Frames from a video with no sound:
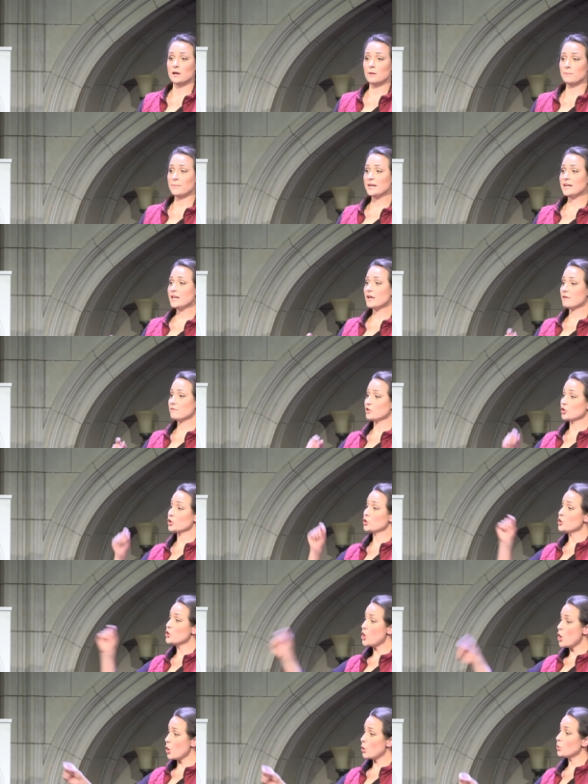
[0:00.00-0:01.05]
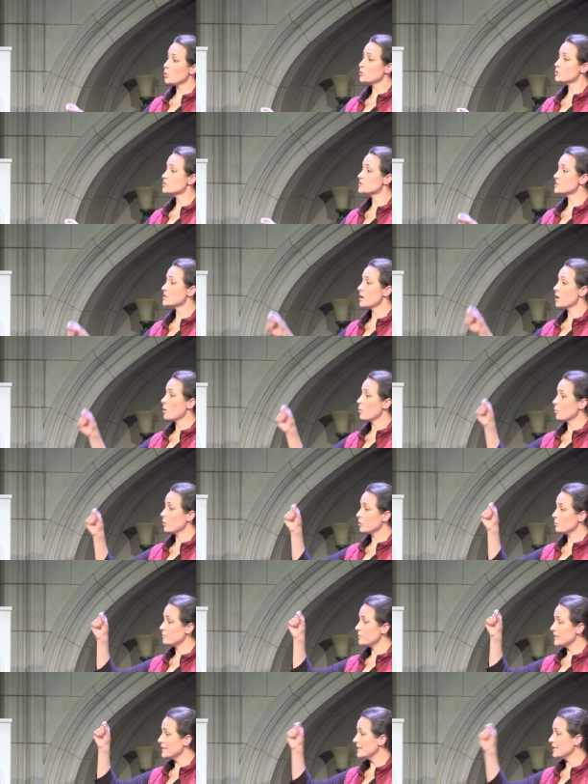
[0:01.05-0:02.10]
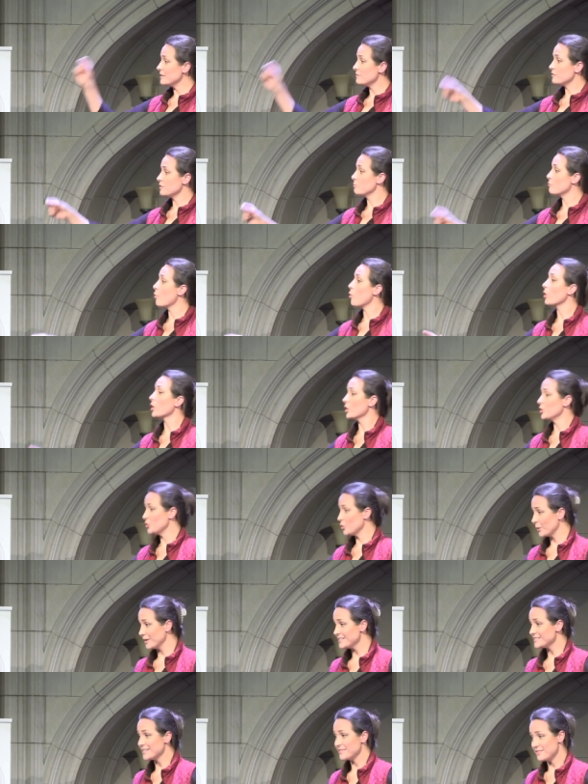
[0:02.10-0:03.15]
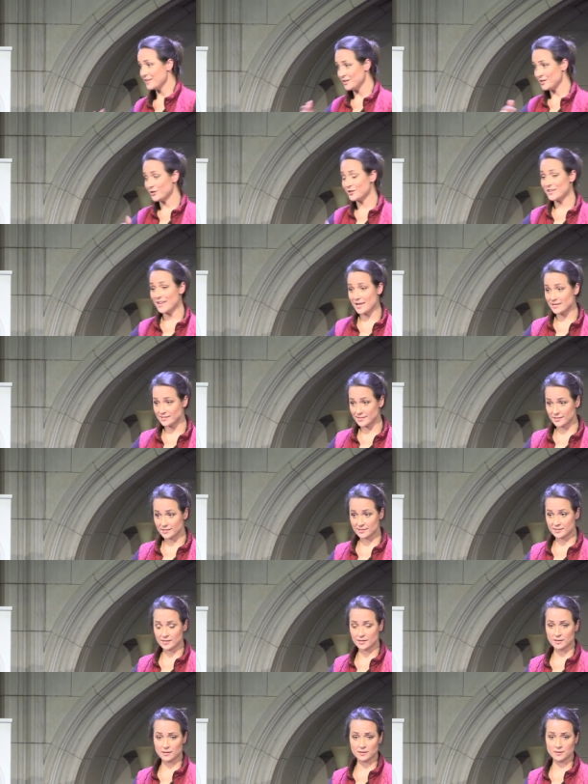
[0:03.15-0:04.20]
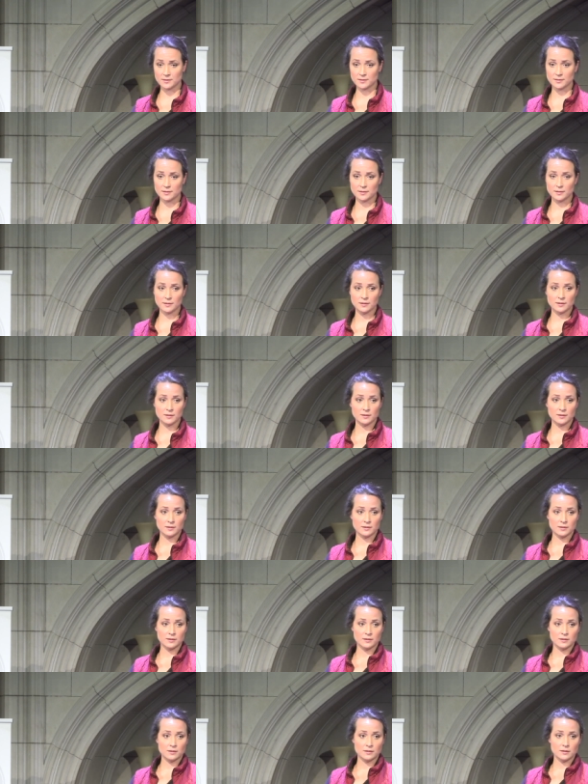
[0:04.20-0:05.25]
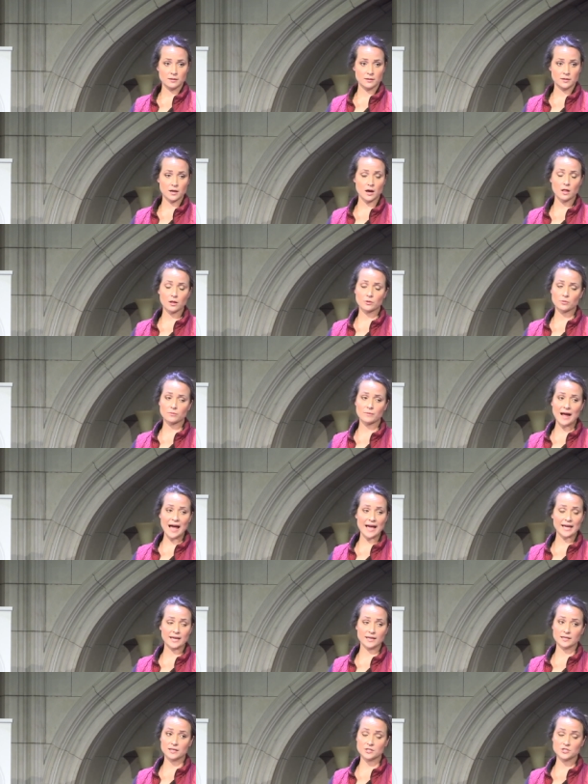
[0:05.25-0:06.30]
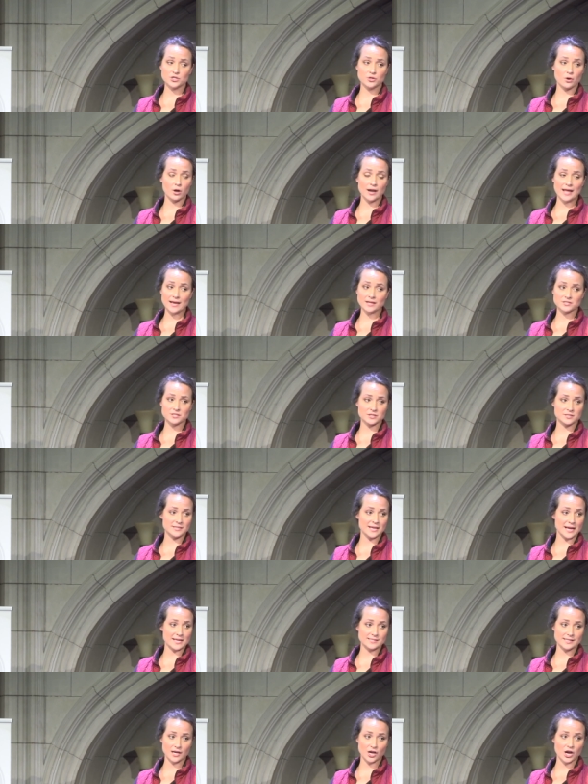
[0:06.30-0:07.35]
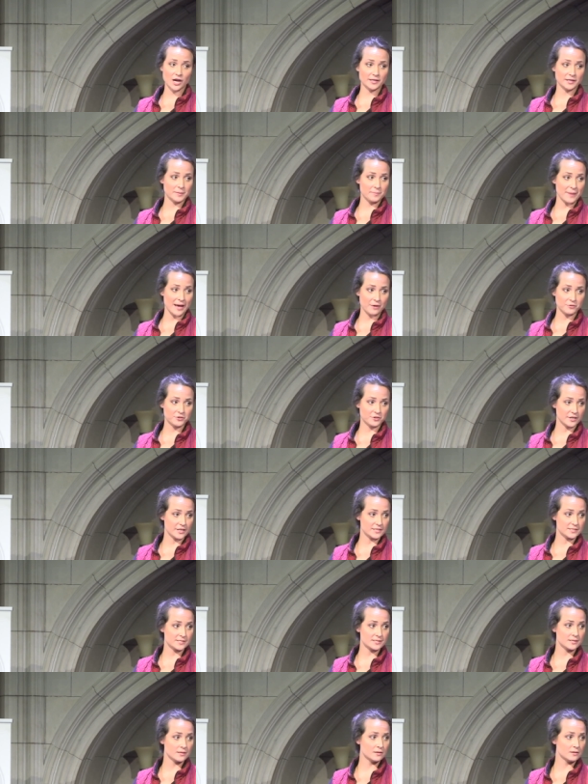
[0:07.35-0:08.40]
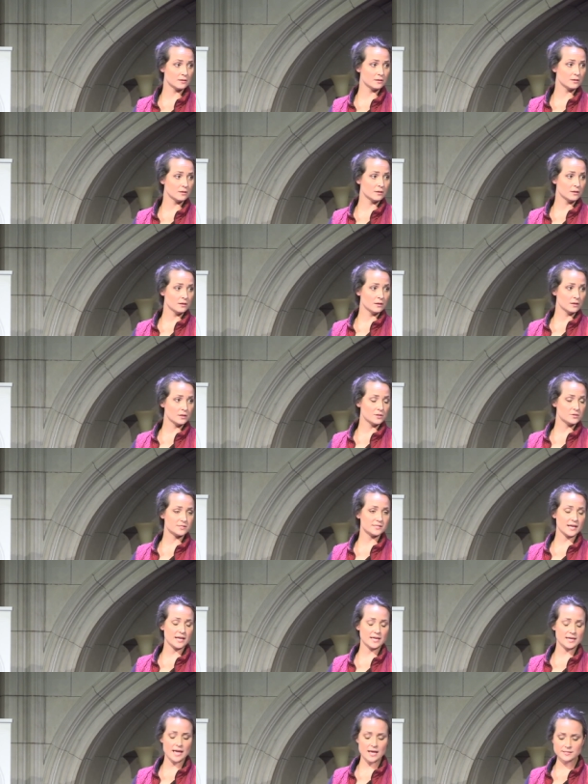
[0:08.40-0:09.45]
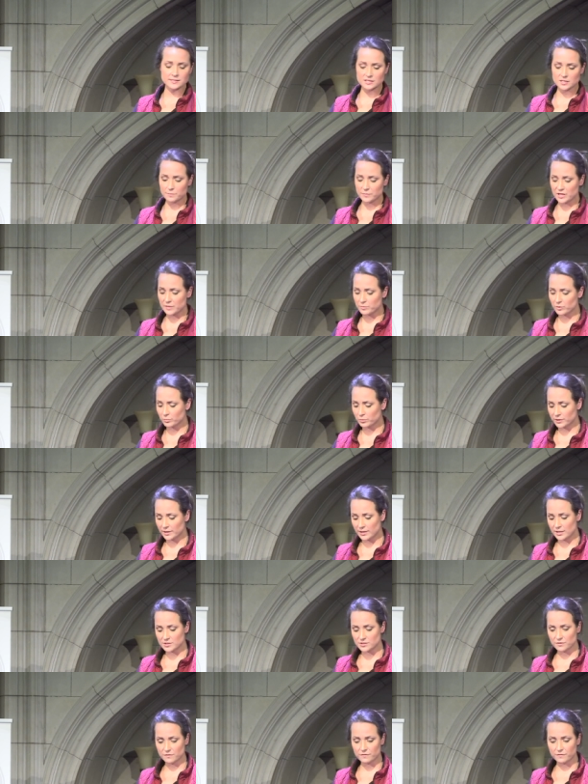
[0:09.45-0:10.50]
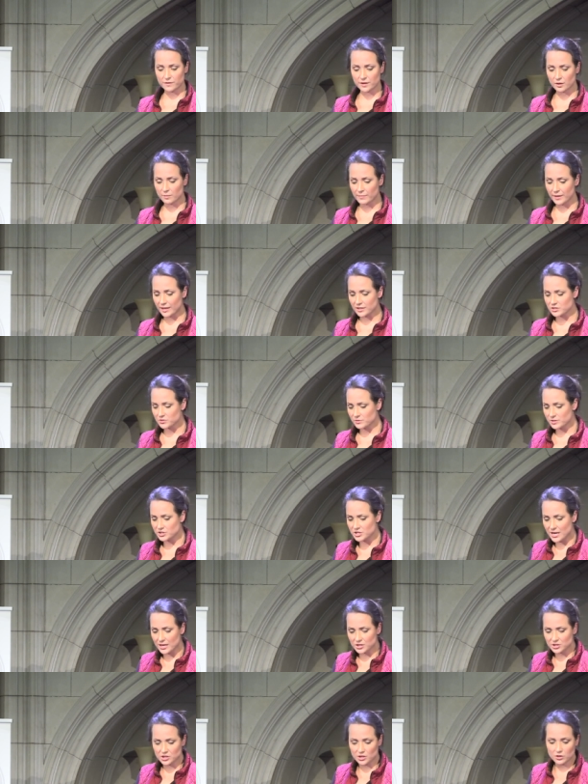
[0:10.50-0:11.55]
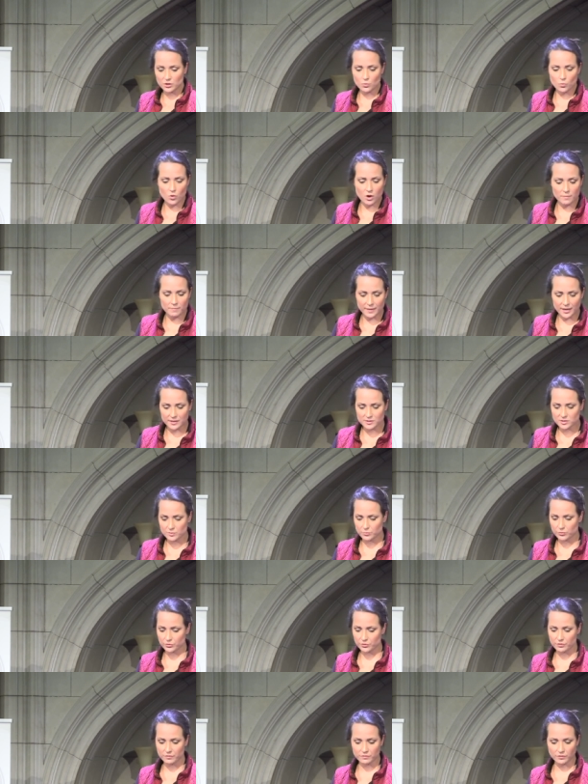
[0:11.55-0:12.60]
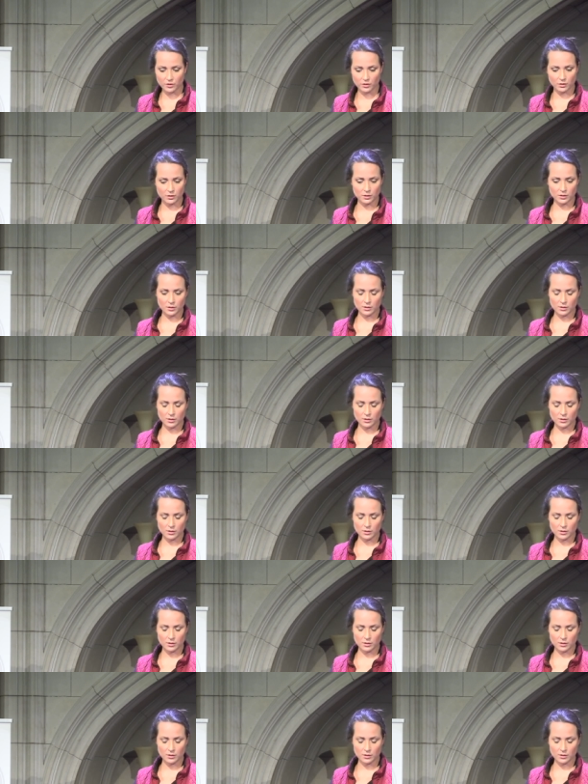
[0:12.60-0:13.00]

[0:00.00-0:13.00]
Many of your no's will be even more anointed than your yeses. Y'all are ragged because you aren't exercising godly boundaries. You say yes to people please, you fear man's rejection, you want man's approval.